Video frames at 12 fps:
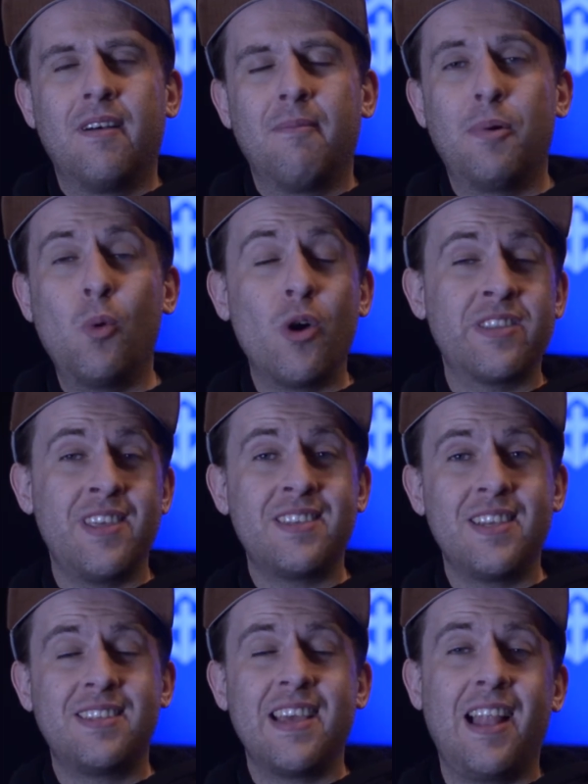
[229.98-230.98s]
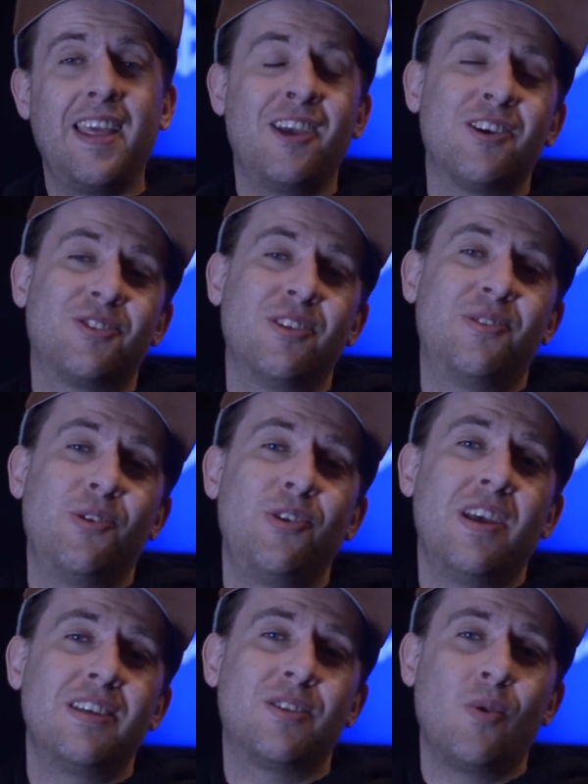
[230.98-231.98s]
But what this is telling us to do
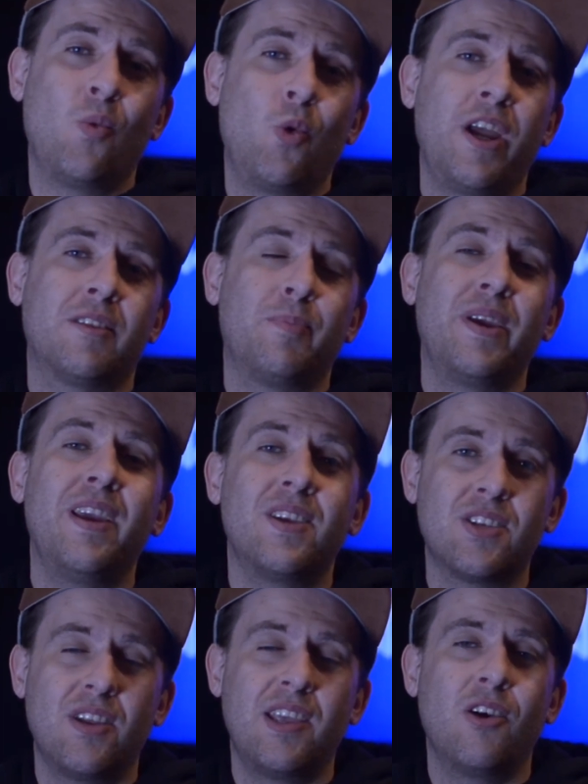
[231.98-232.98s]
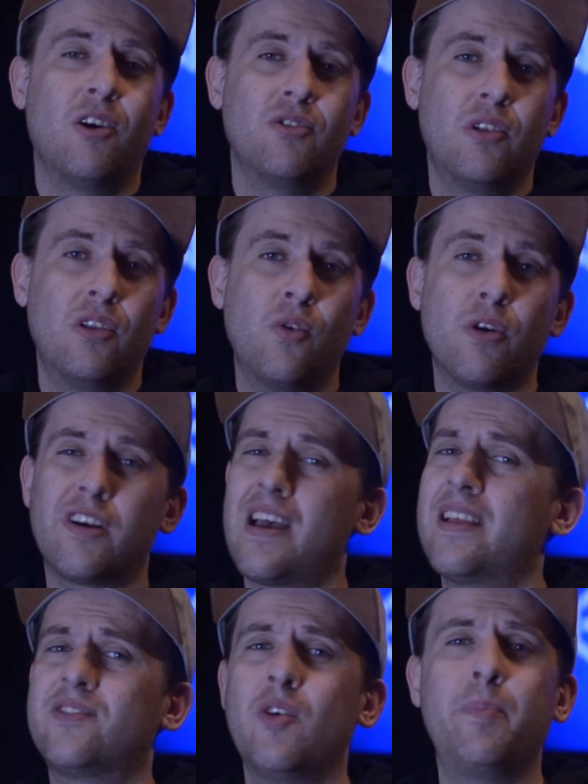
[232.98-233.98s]
is to wait patiently on the Lord
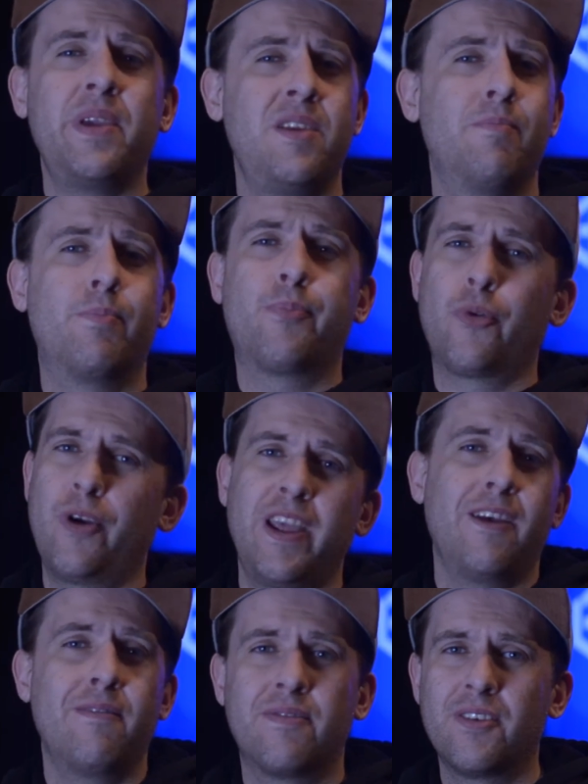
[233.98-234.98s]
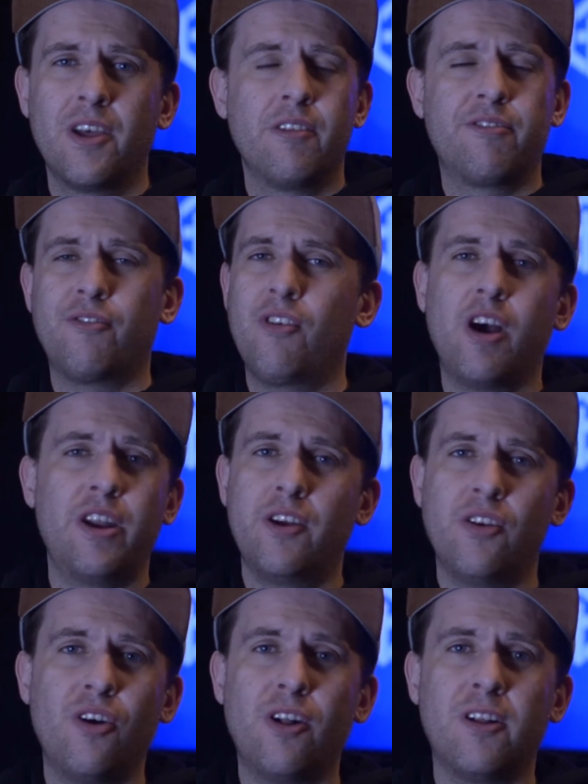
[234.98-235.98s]
and to be brave throughout it
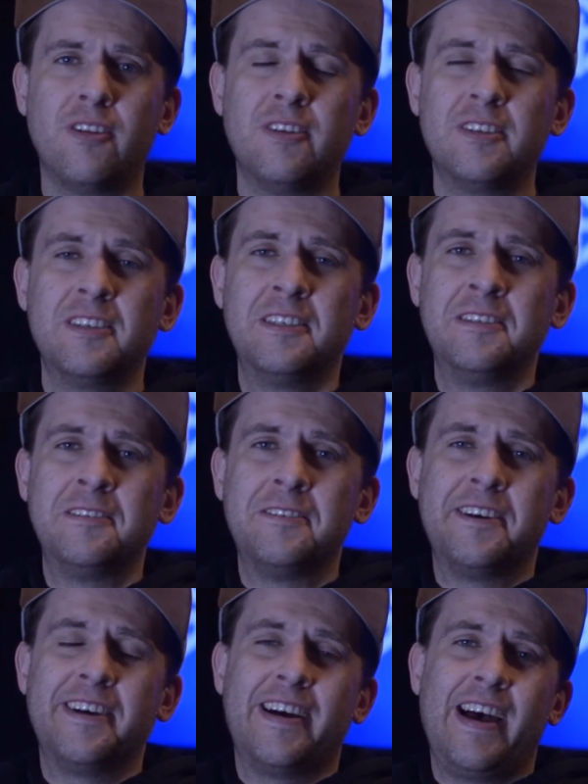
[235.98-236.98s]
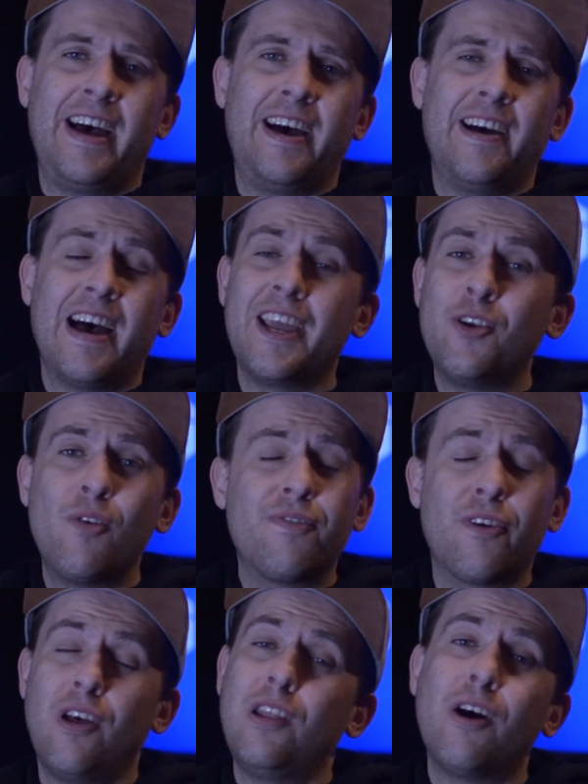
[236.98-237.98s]
all. I know
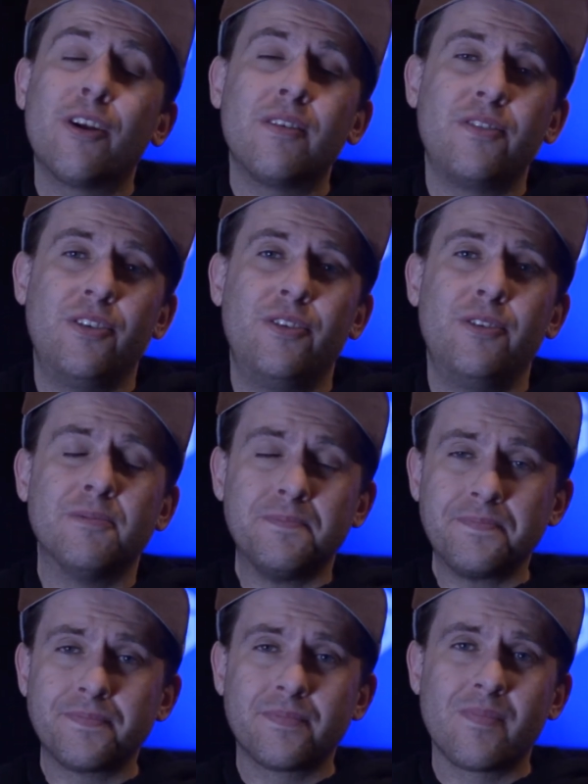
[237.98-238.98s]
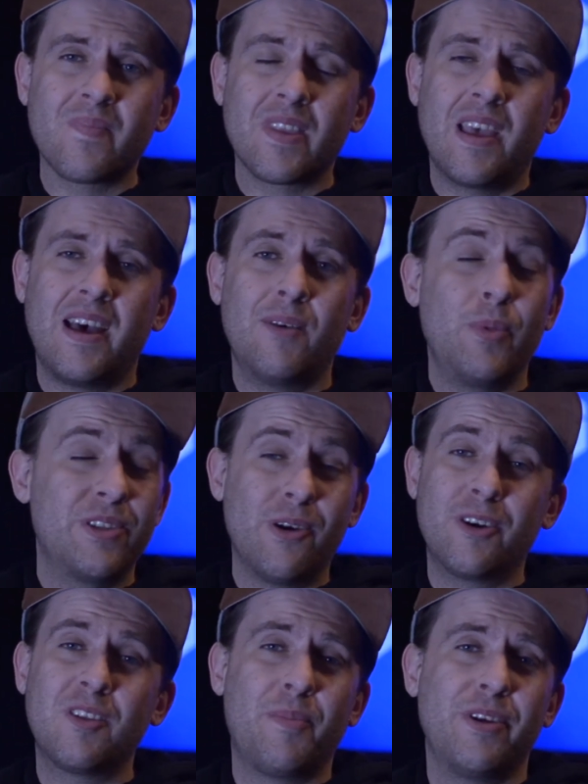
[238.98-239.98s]
for a lot of you, and we
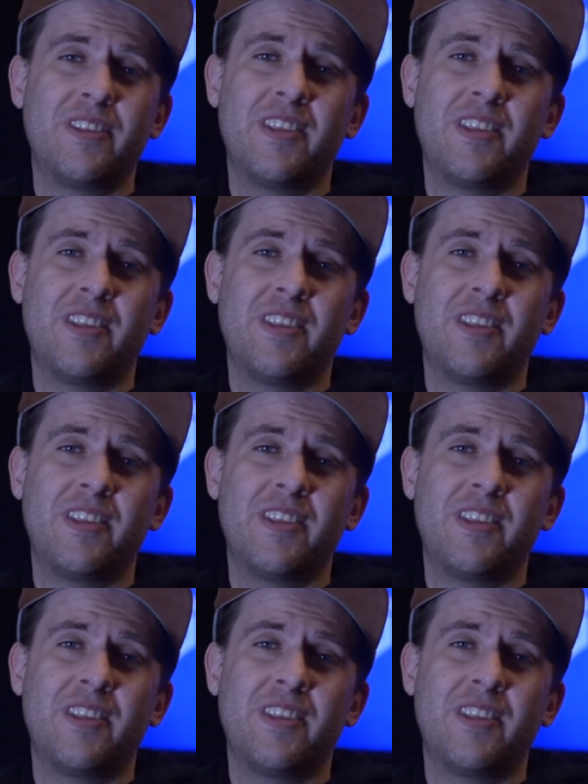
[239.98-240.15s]
talked about